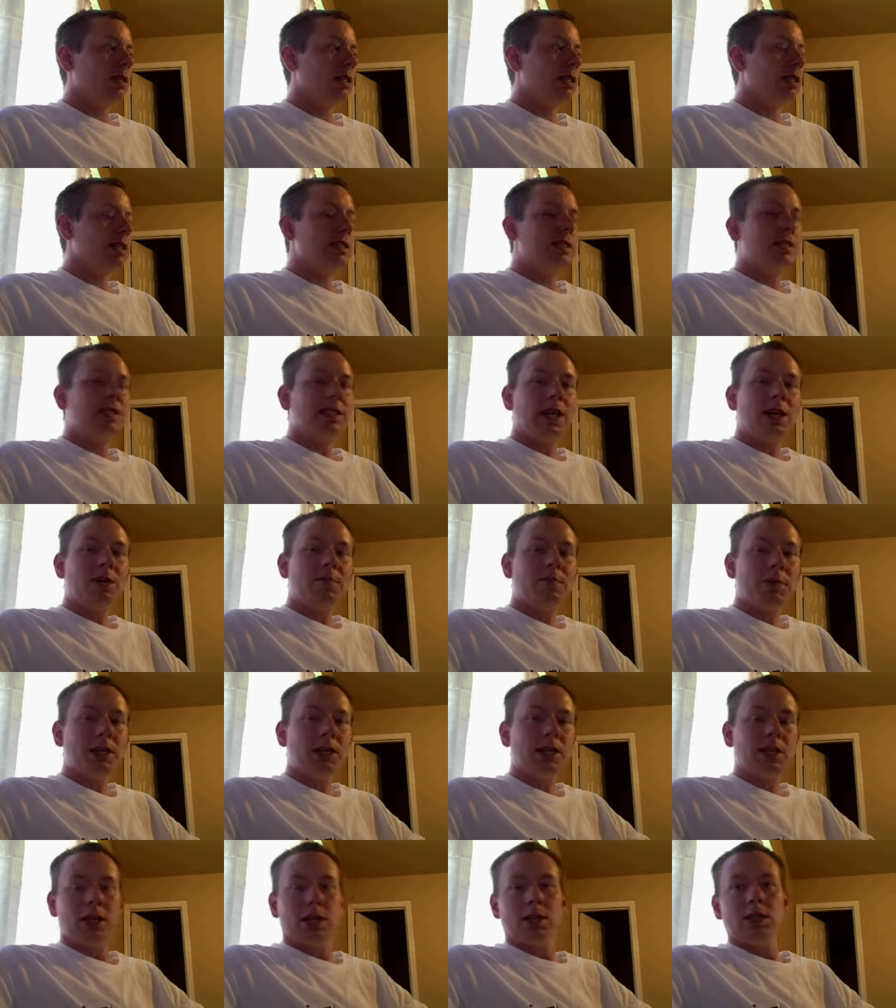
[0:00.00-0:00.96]
is not
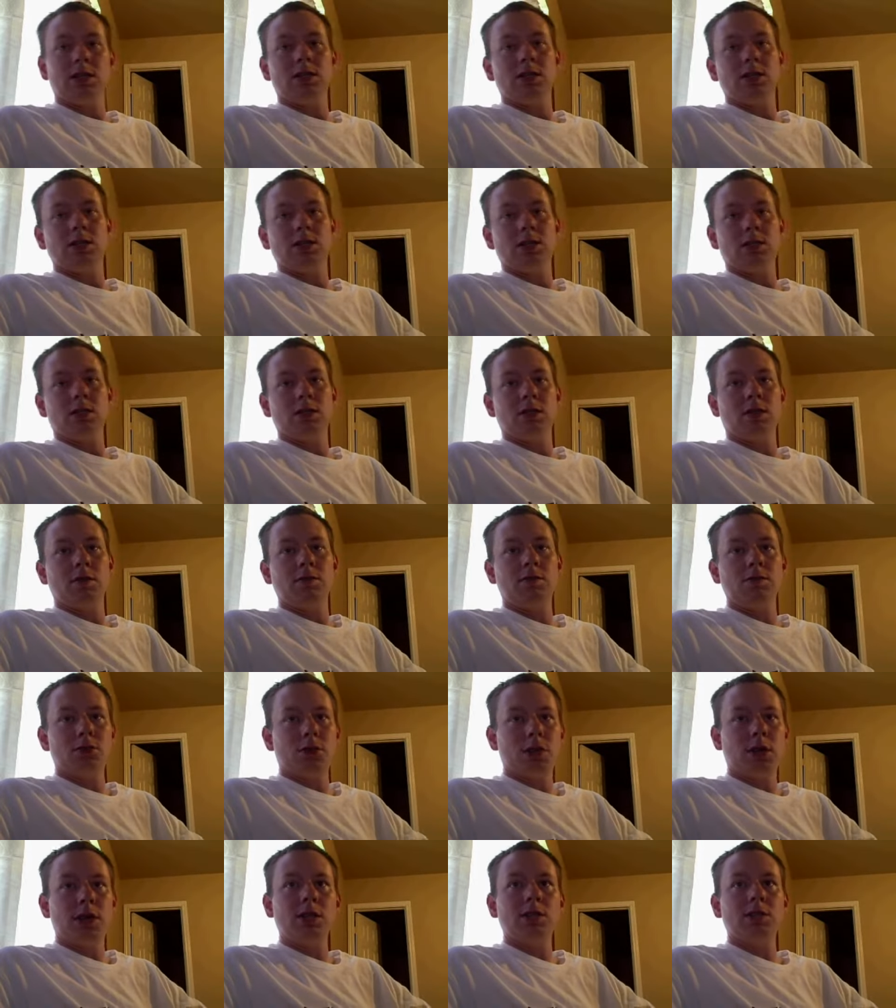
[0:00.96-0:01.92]
because of
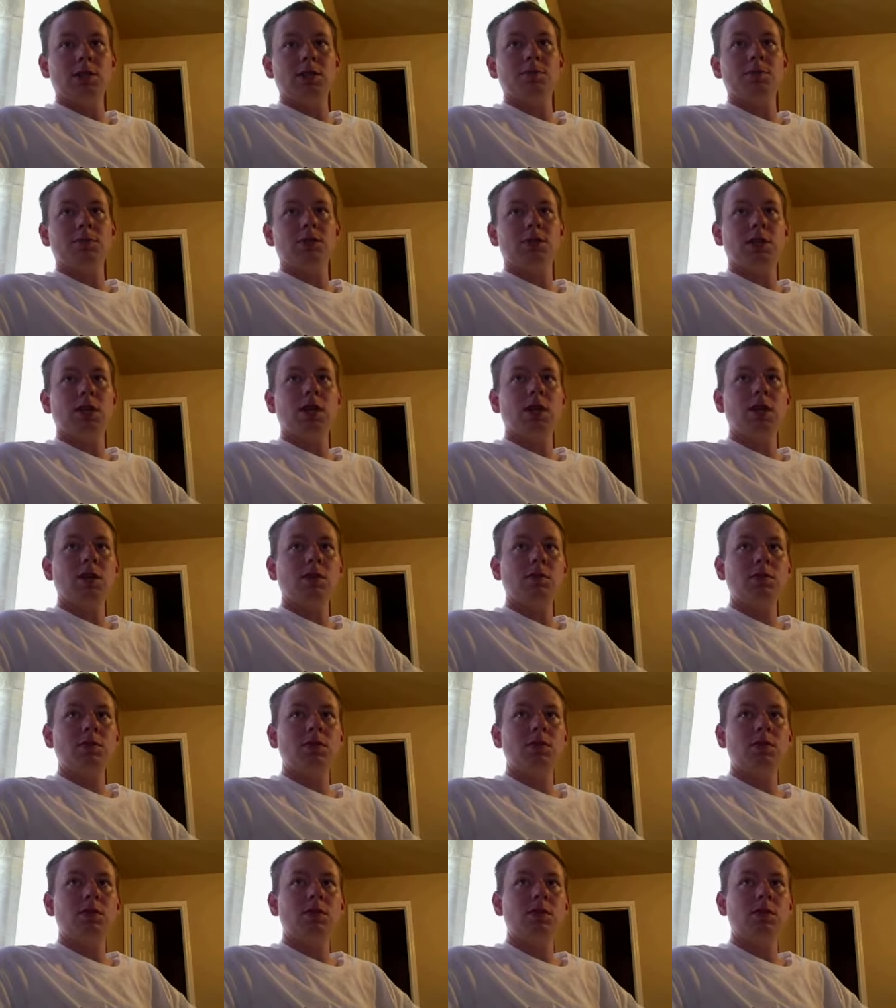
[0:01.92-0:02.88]
drugs
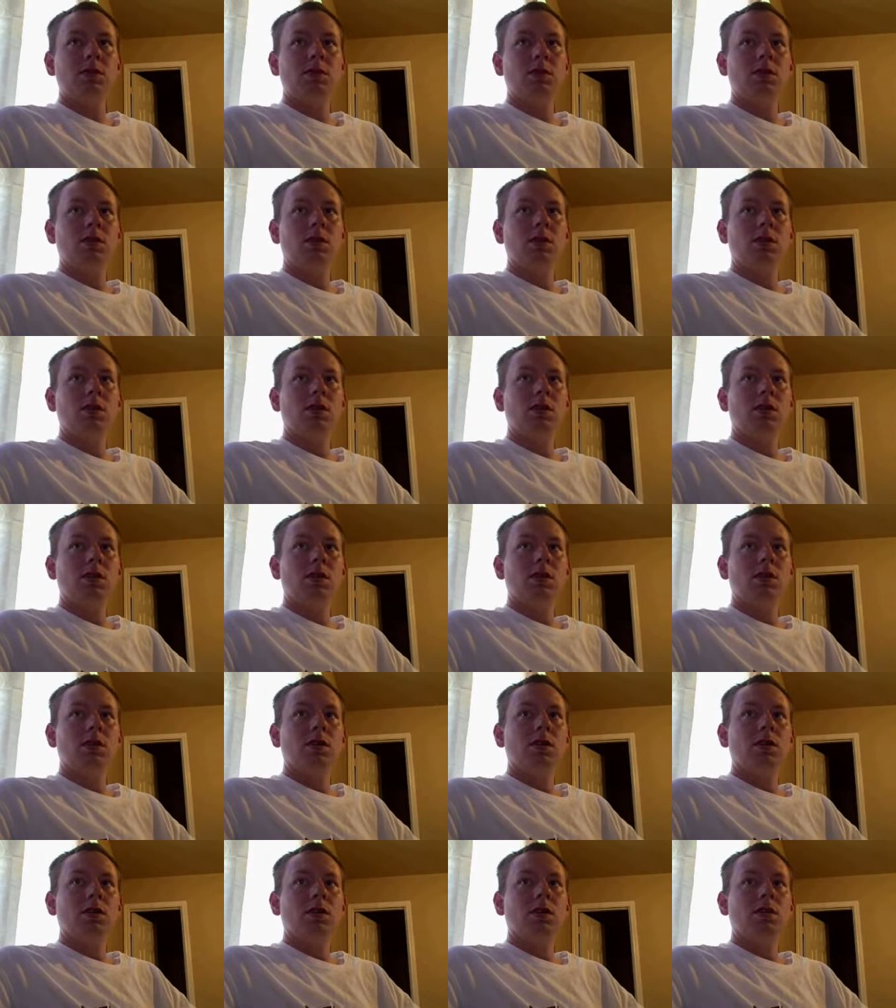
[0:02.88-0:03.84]
themselves,
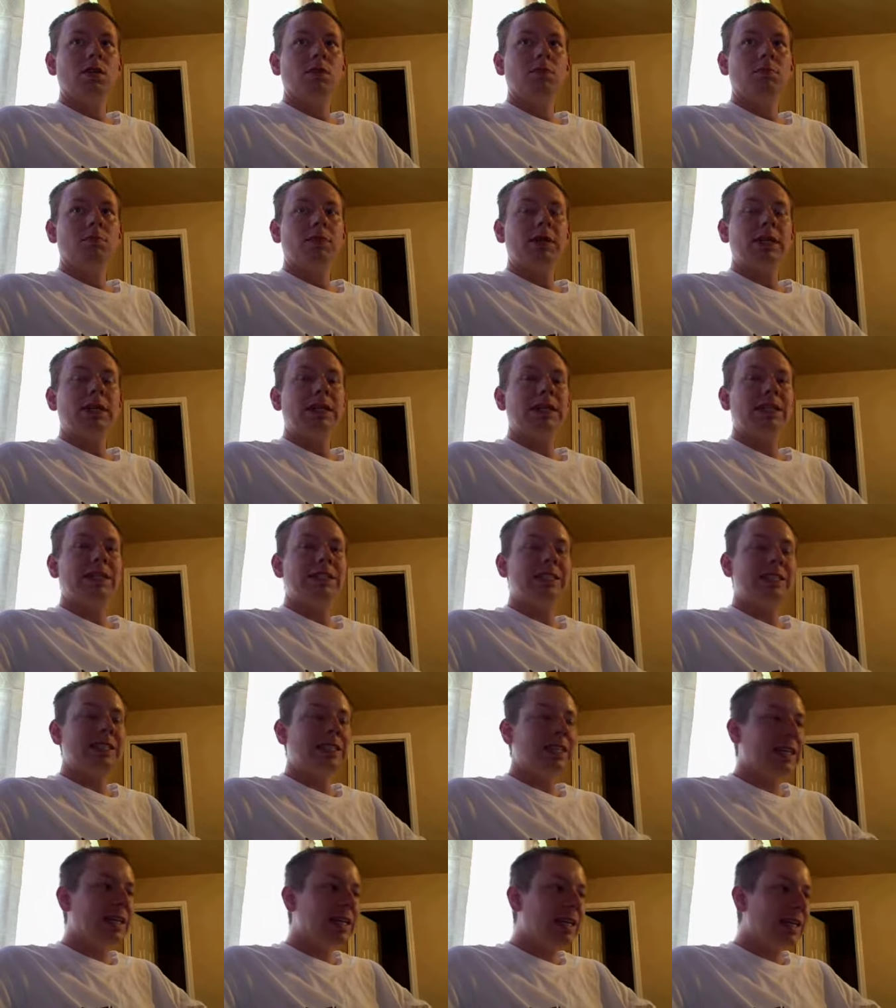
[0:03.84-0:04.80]
but
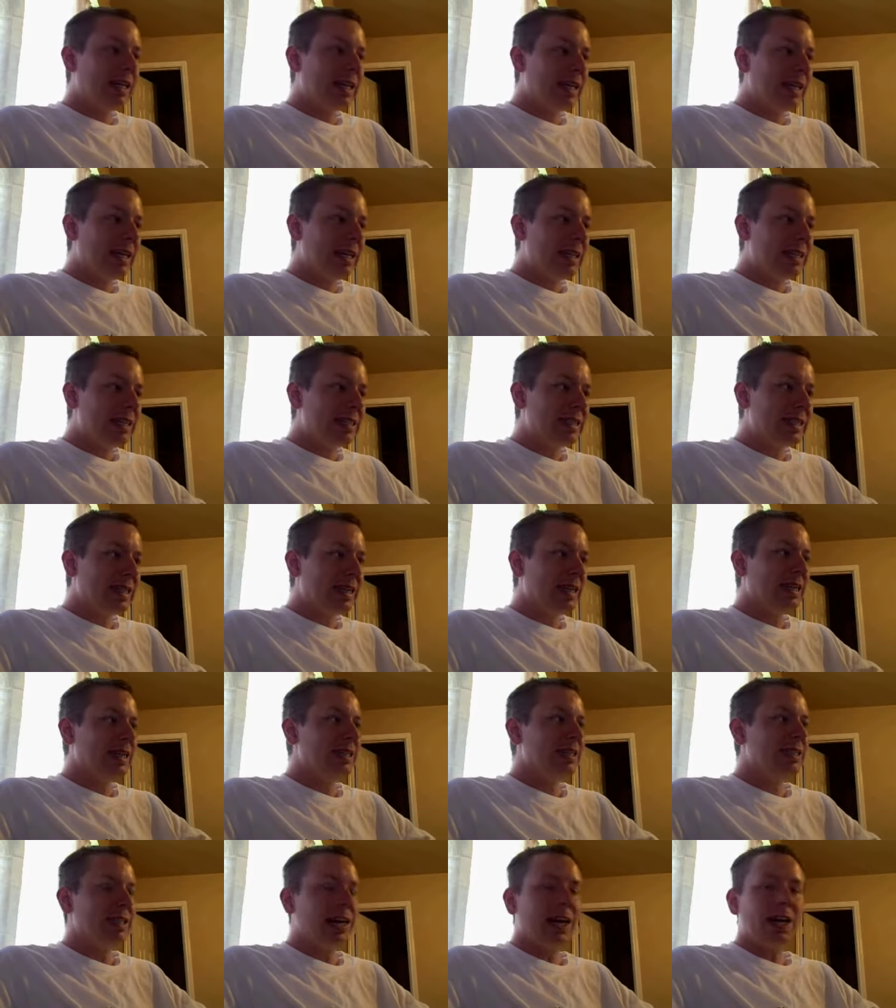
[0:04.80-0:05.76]
it's, it's
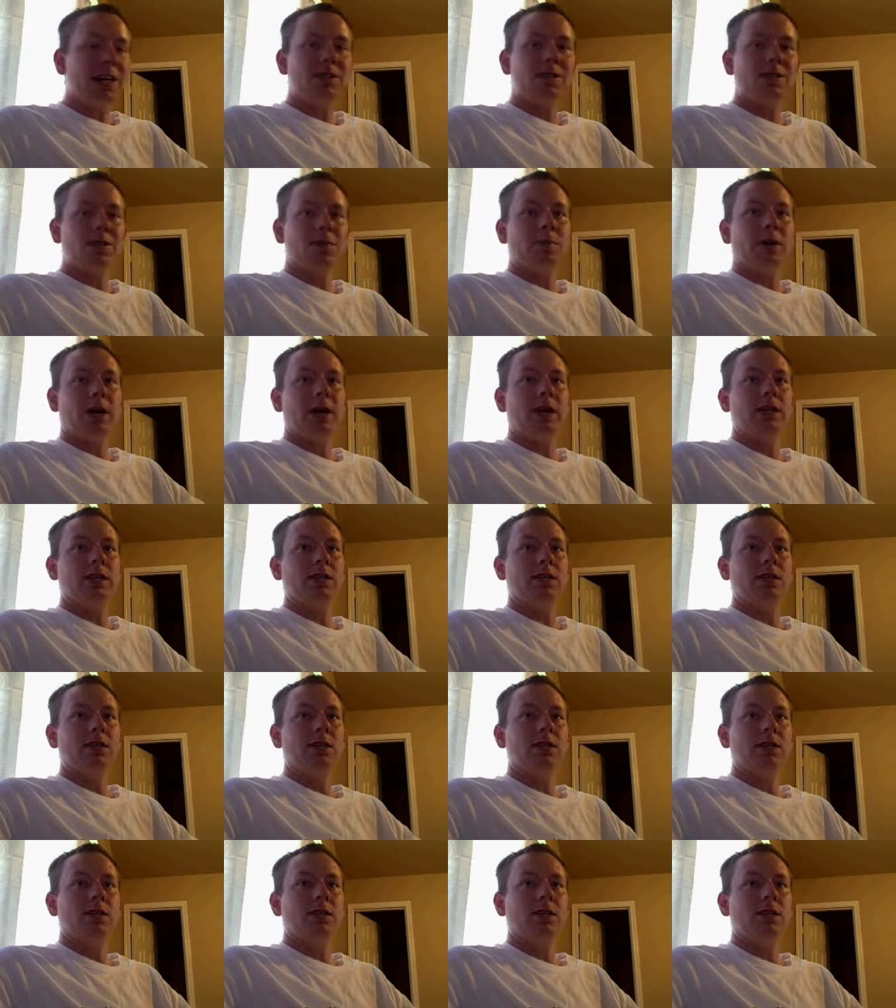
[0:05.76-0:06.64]
exacerbated.